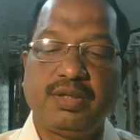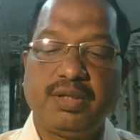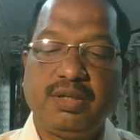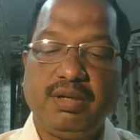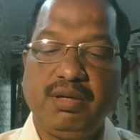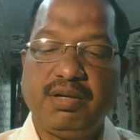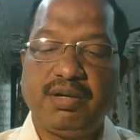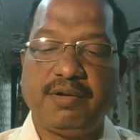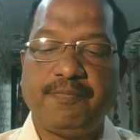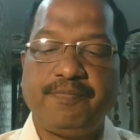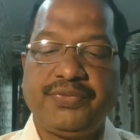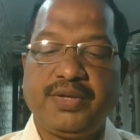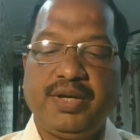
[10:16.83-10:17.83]
country.
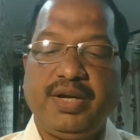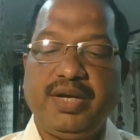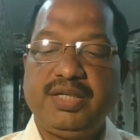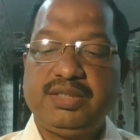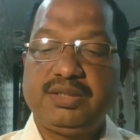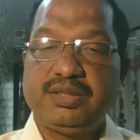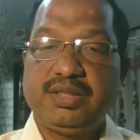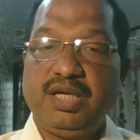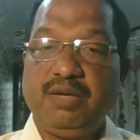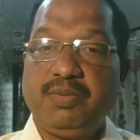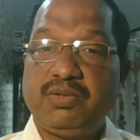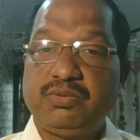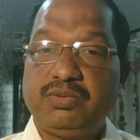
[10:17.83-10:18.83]
It is
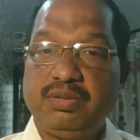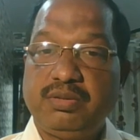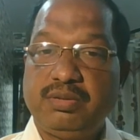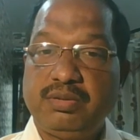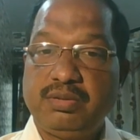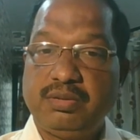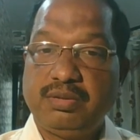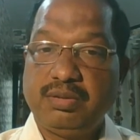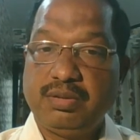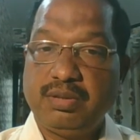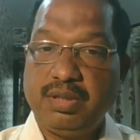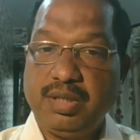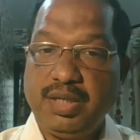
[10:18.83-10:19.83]
about the
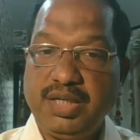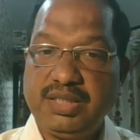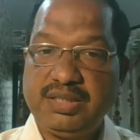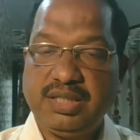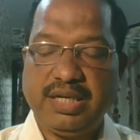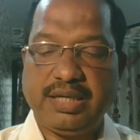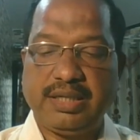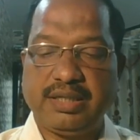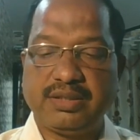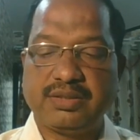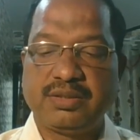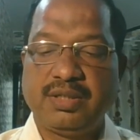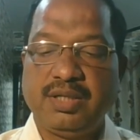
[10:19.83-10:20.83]
essay
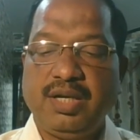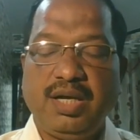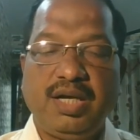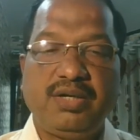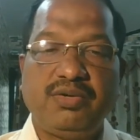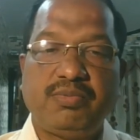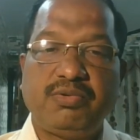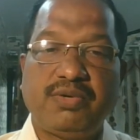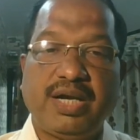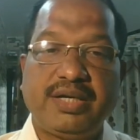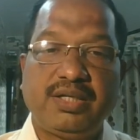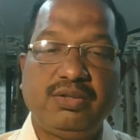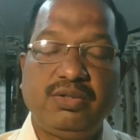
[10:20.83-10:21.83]
writings, and you have to
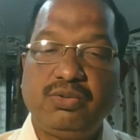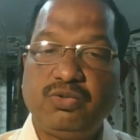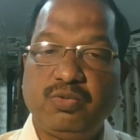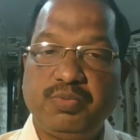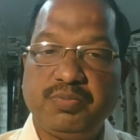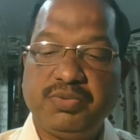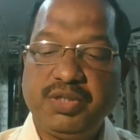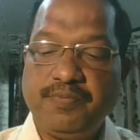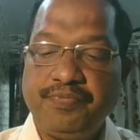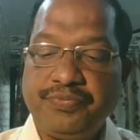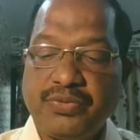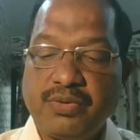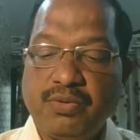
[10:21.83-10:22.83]
write in the 250
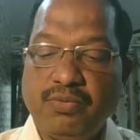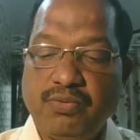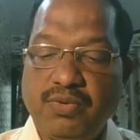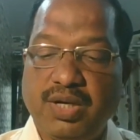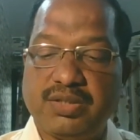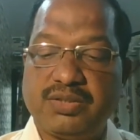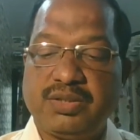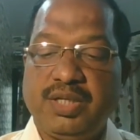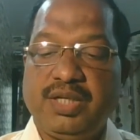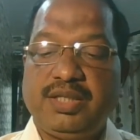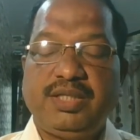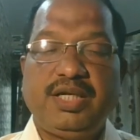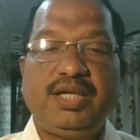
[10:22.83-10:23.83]
words.
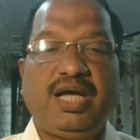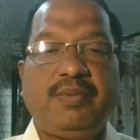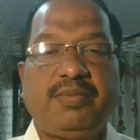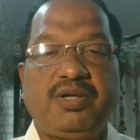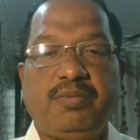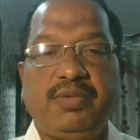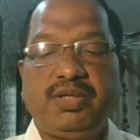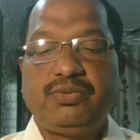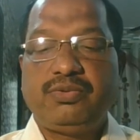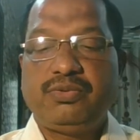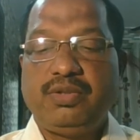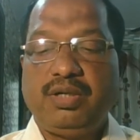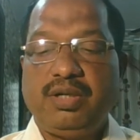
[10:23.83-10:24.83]
Then I am coming
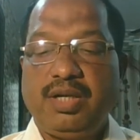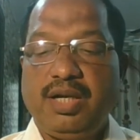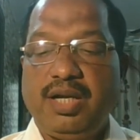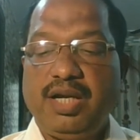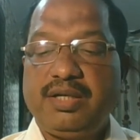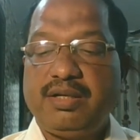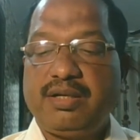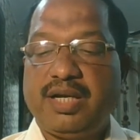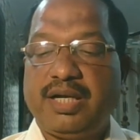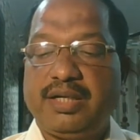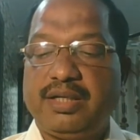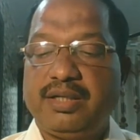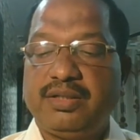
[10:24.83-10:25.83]
to the letter
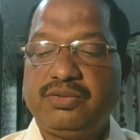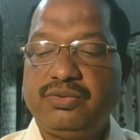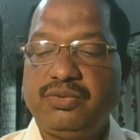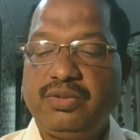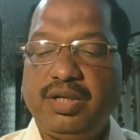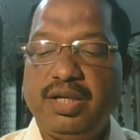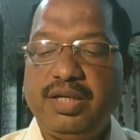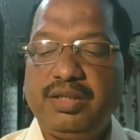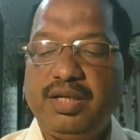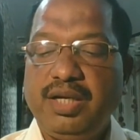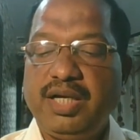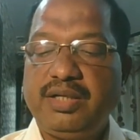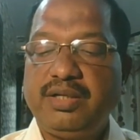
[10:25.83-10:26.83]
writing. So in the
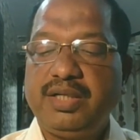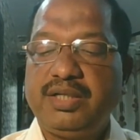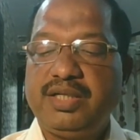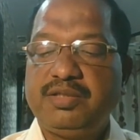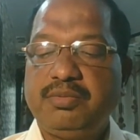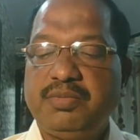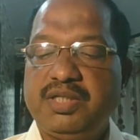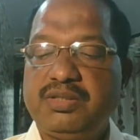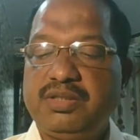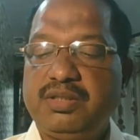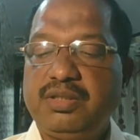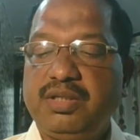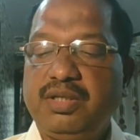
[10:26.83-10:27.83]
letter it has been
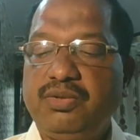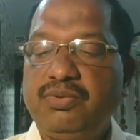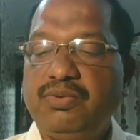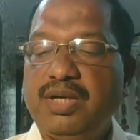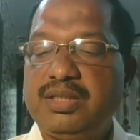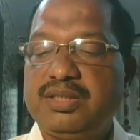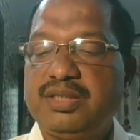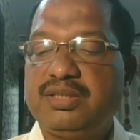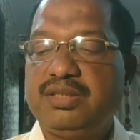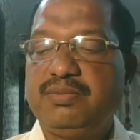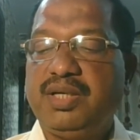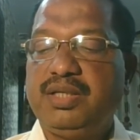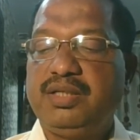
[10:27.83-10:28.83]
mentioned, you as a
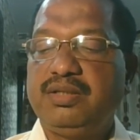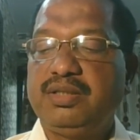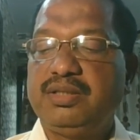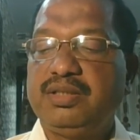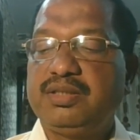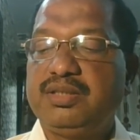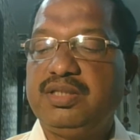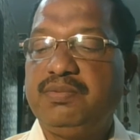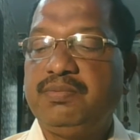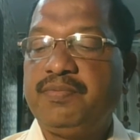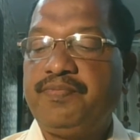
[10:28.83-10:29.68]
Shivani or the Shiv